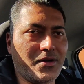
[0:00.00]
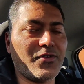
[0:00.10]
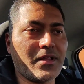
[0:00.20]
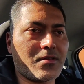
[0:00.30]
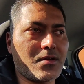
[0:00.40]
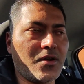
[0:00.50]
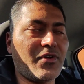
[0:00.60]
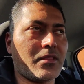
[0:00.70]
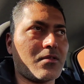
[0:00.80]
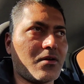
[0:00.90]
if it is if
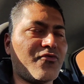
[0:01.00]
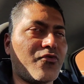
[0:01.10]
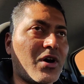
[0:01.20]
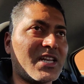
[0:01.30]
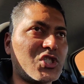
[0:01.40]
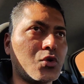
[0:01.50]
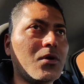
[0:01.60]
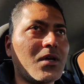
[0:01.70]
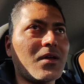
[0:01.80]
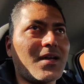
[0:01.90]
it is one issue
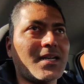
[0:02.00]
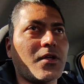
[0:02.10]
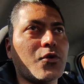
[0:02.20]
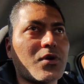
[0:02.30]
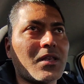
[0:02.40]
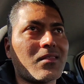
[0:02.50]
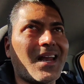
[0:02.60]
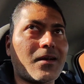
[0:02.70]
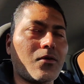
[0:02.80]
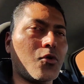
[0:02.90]
and then you can
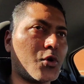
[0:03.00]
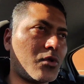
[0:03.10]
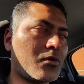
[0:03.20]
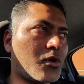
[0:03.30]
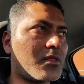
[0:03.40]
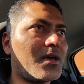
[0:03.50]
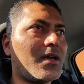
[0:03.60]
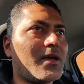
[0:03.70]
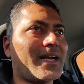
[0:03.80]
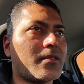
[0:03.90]
select go to source
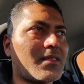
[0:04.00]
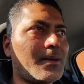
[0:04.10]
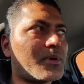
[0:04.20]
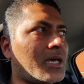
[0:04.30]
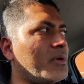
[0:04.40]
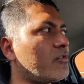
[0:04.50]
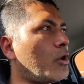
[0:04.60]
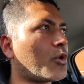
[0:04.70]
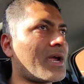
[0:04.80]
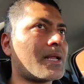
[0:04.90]
at the same time if
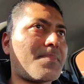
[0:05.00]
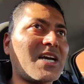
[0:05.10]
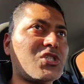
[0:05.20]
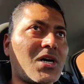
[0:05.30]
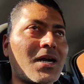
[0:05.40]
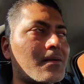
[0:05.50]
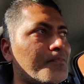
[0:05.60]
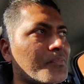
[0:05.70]
you're looking at a pie chart